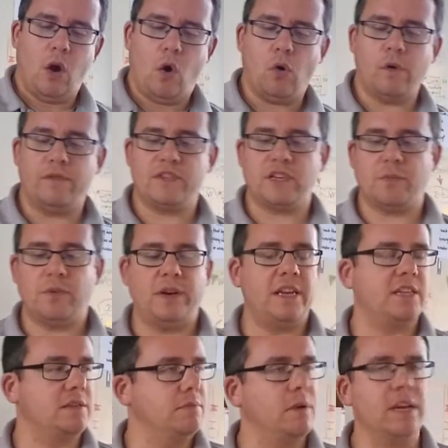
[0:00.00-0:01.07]
or if someone
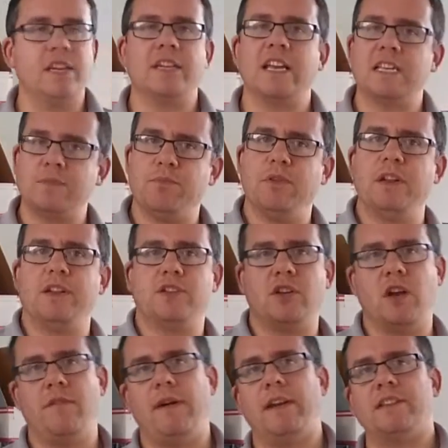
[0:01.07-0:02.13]
needs some money desperately to
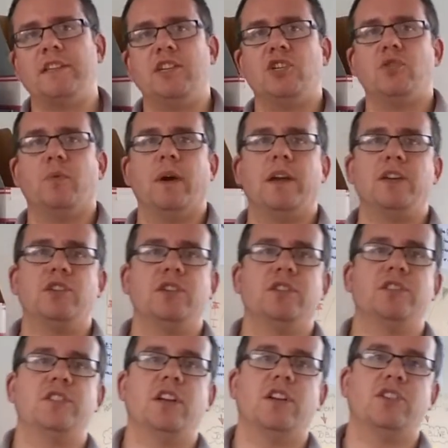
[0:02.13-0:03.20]
turn around a
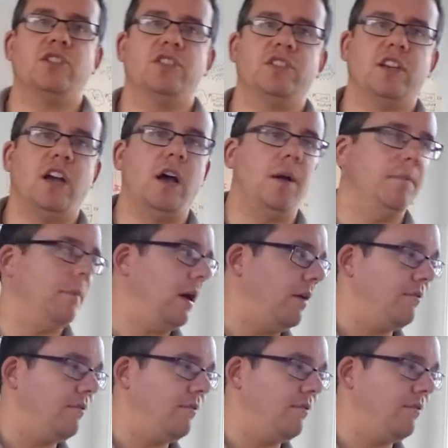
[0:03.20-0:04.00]
situation such as a